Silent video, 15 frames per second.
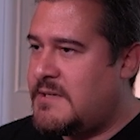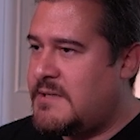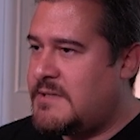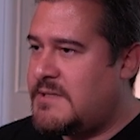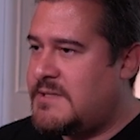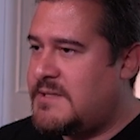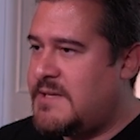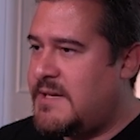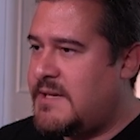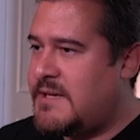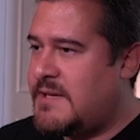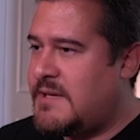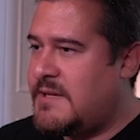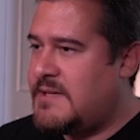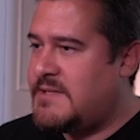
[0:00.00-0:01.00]
let's
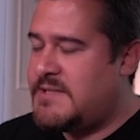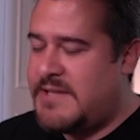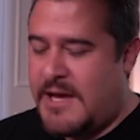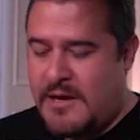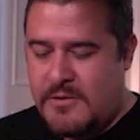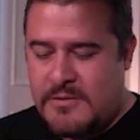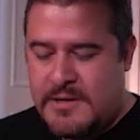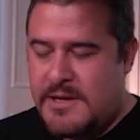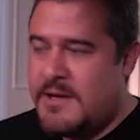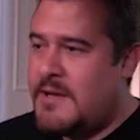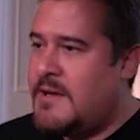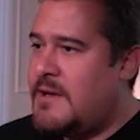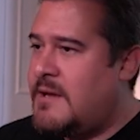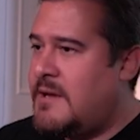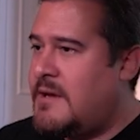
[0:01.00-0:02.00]
take this out
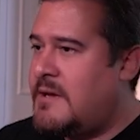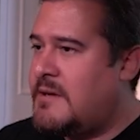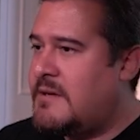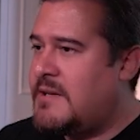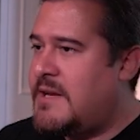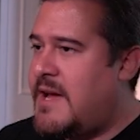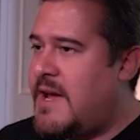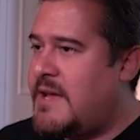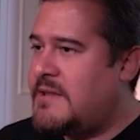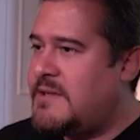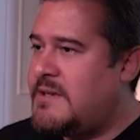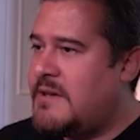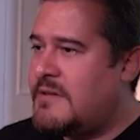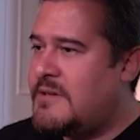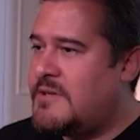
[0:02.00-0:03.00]
and I'm gonna add
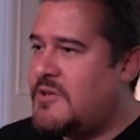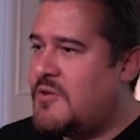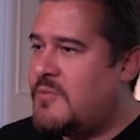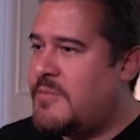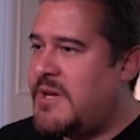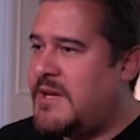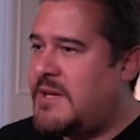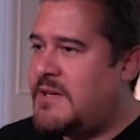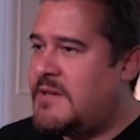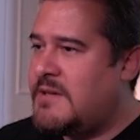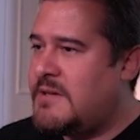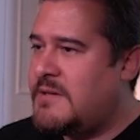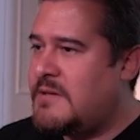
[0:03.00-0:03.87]
the other domain